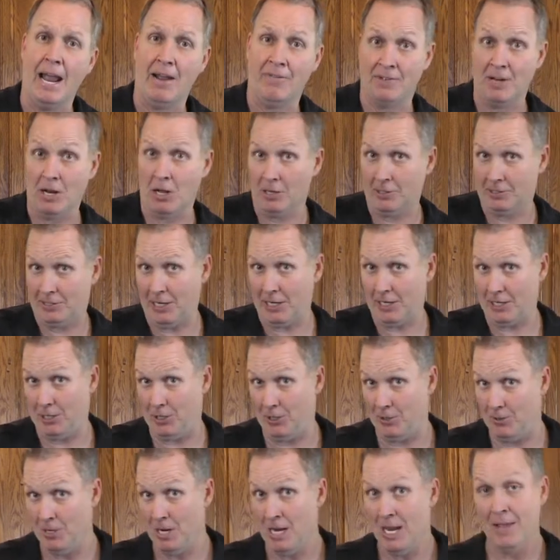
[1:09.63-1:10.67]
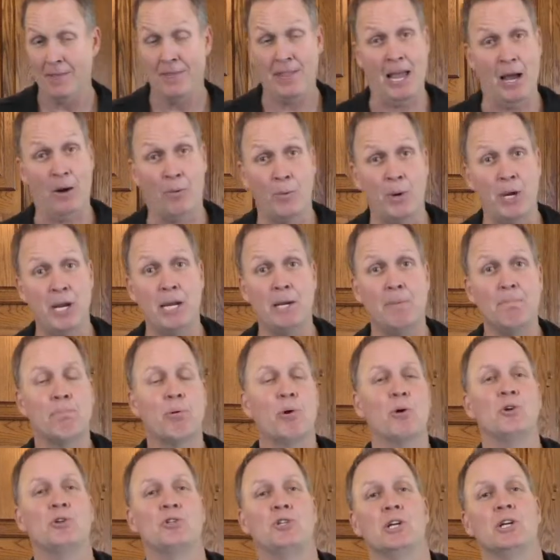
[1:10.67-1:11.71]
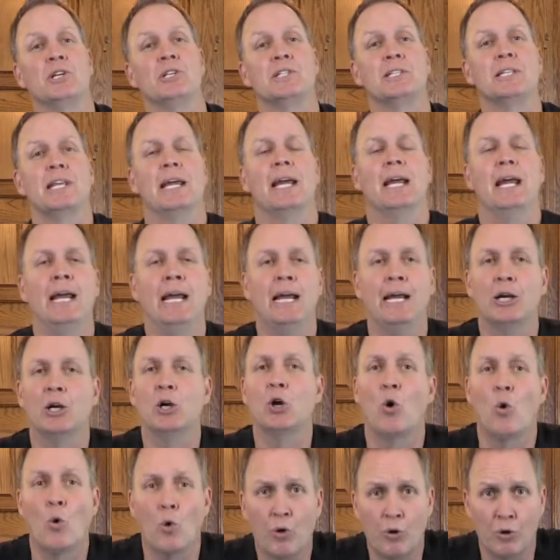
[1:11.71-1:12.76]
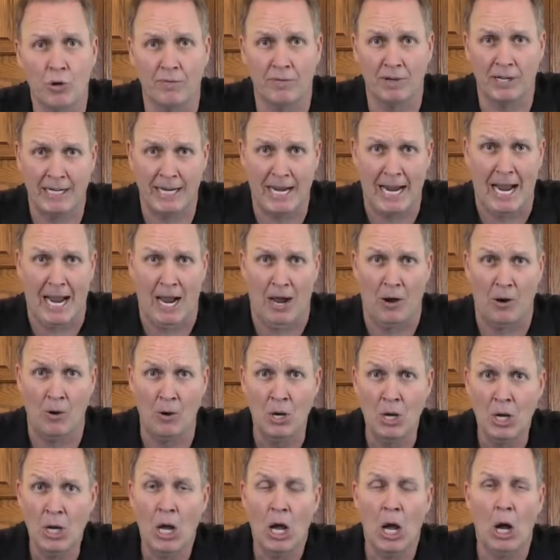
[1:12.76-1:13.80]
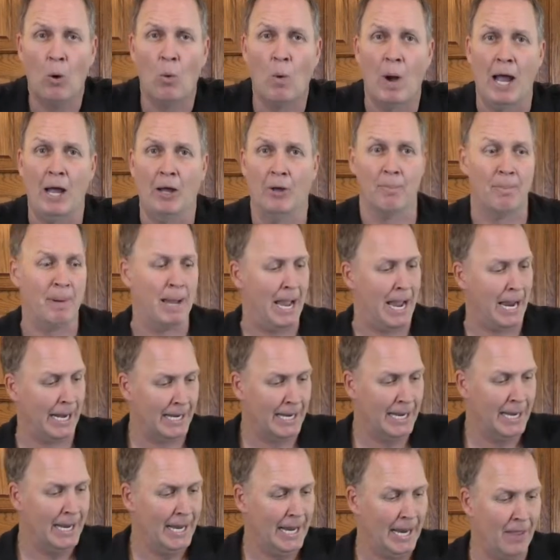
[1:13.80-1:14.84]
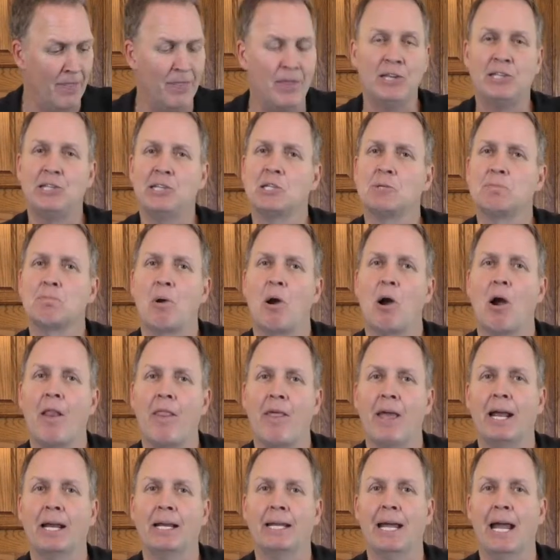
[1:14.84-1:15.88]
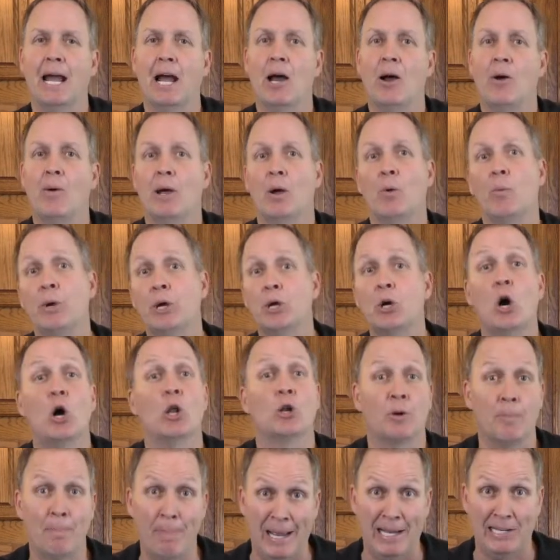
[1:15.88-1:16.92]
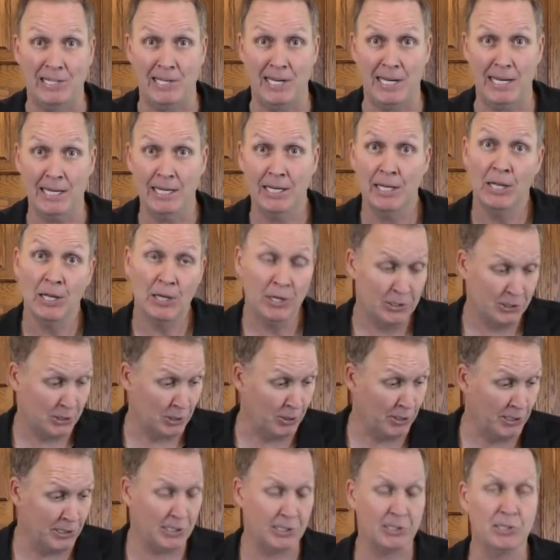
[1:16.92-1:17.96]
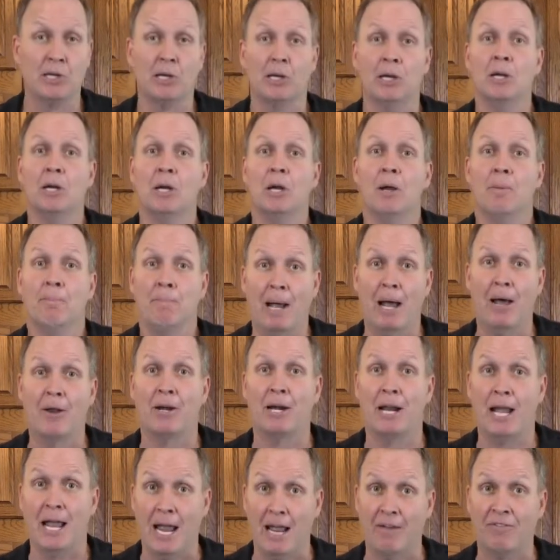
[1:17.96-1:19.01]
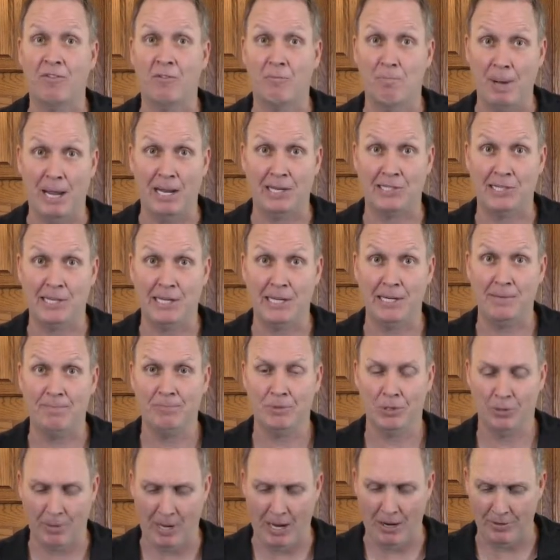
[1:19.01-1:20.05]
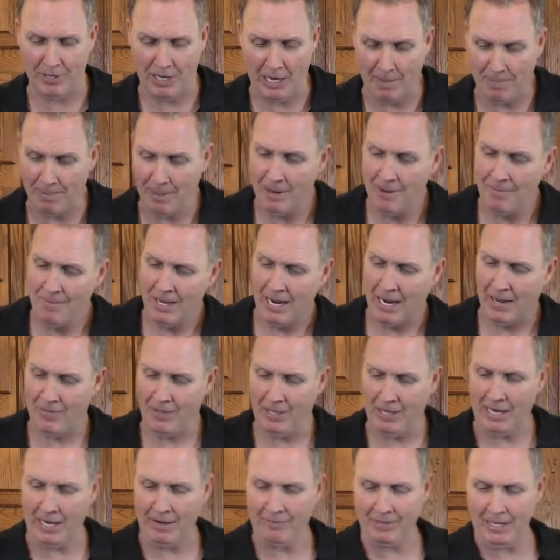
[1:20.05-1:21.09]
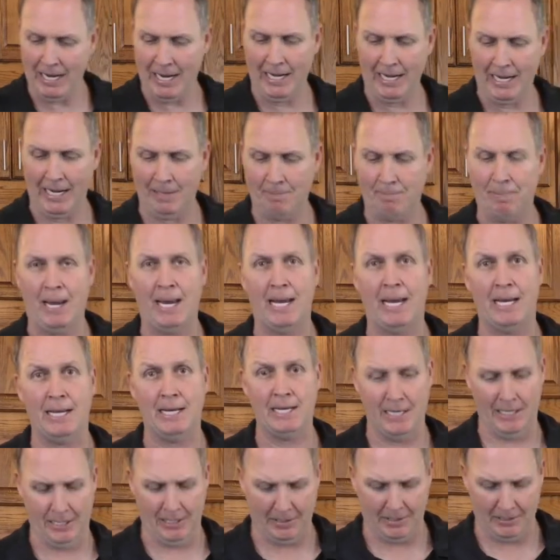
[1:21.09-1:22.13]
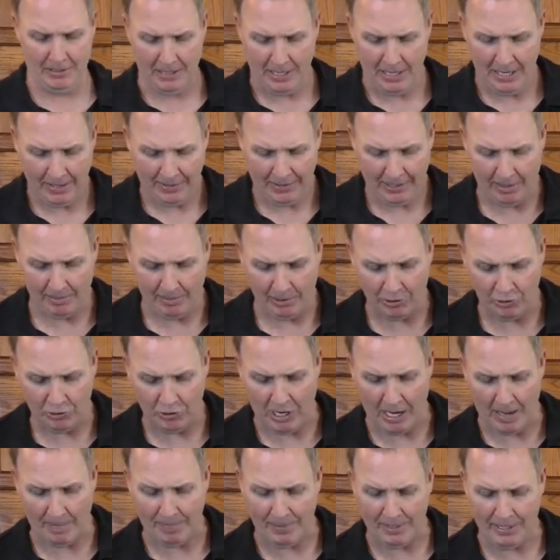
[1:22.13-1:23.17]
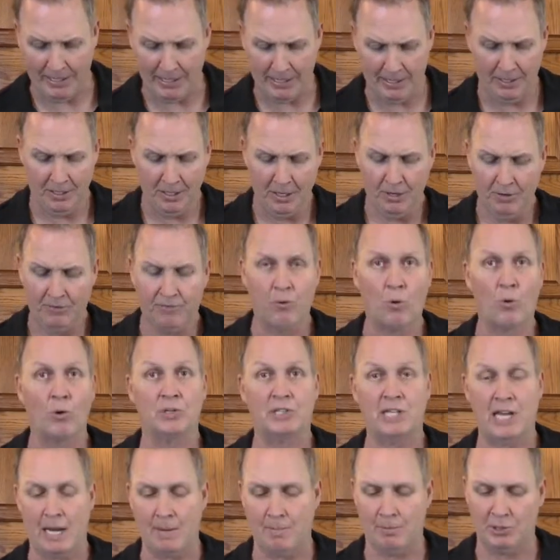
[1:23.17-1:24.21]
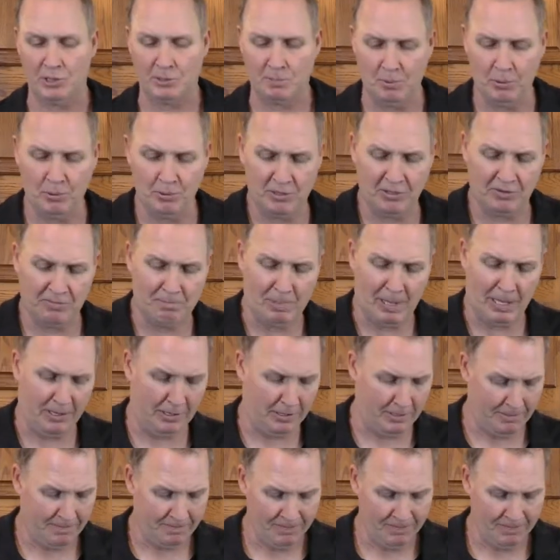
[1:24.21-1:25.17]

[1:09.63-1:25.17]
Now I'll tell you that we purchased a quarter of a cow a while back, and this is part of that cow, and we call her Bessie. So this is 1.5 pounds of Bessie ground up, and then I've got a pan here that I'm going to drop in 4 tablespoons of butter.